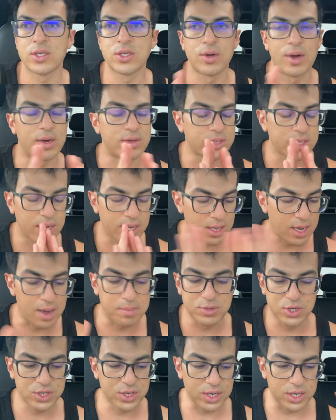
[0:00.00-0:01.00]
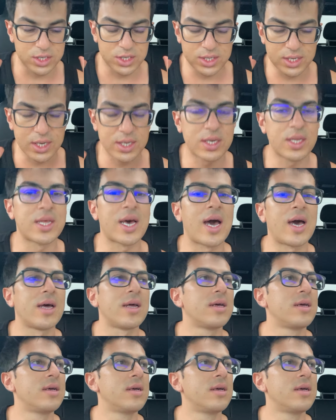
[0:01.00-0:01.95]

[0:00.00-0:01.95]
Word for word: So I was like, I'm just going to stick to that.